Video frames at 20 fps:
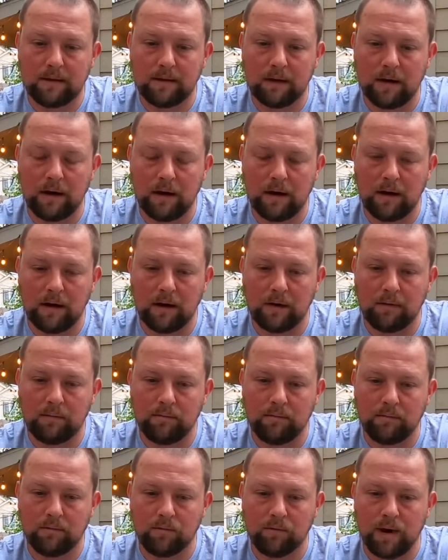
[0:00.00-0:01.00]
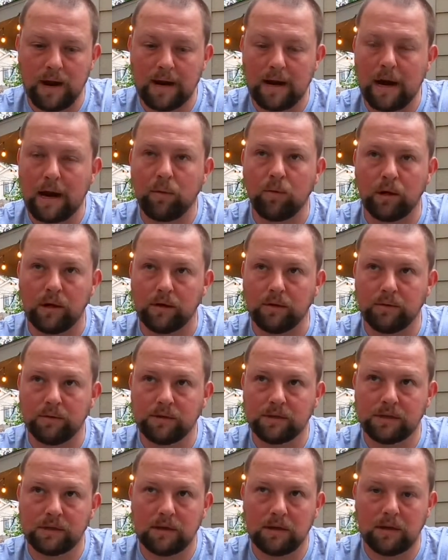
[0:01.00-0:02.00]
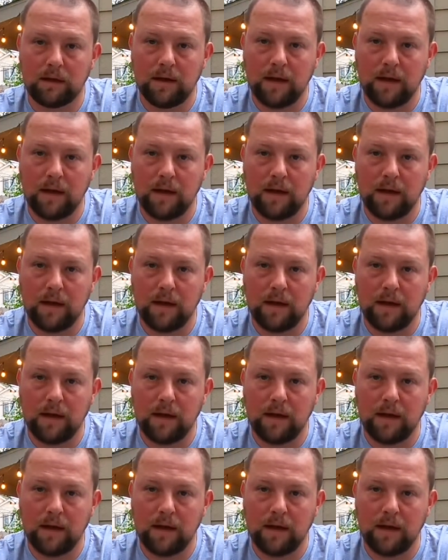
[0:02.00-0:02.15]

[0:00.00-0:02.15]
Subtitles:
red eye wheels,